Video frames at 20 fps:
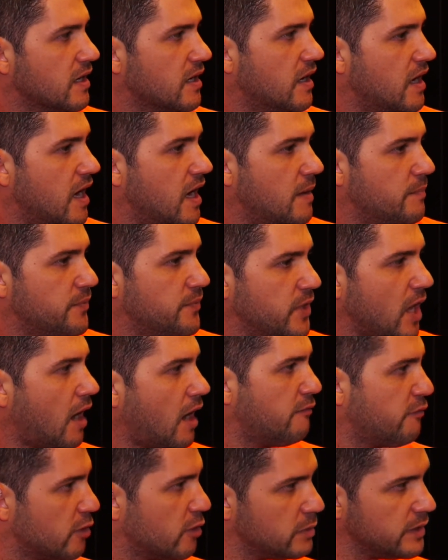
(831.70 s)

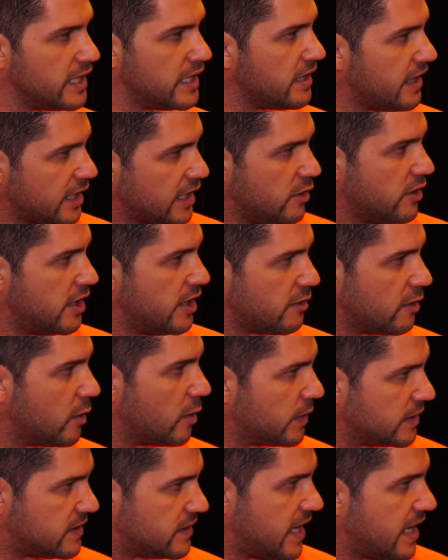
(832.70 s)
non-verbally, like your hero
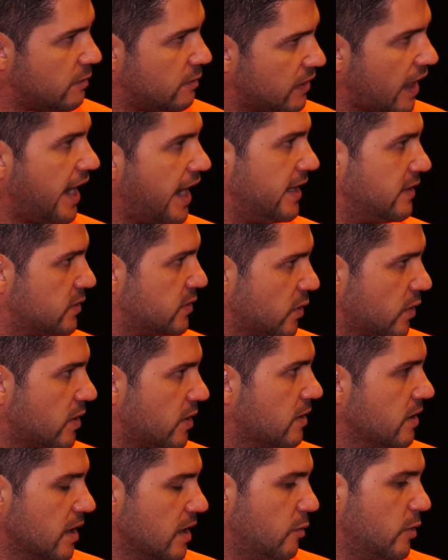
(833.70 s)
would say lines
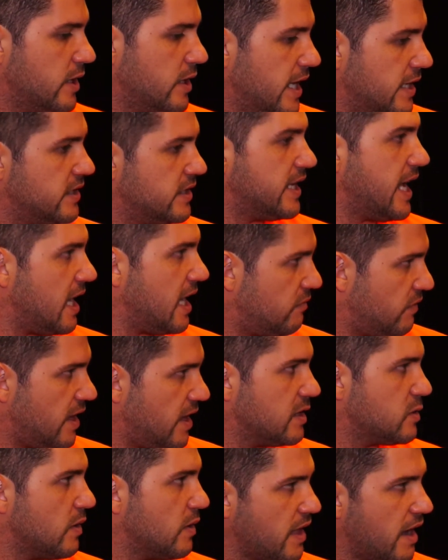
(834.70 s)
or would indicate
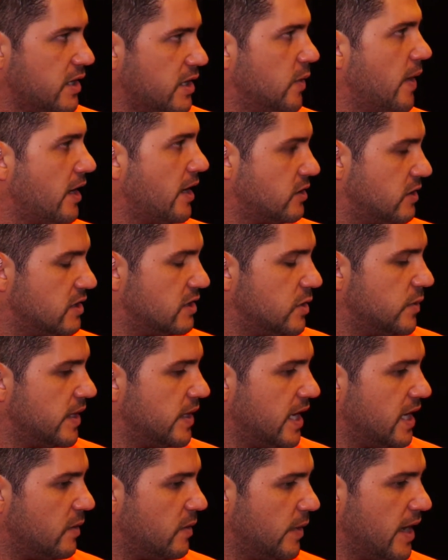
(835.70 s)
things without you actually doing it.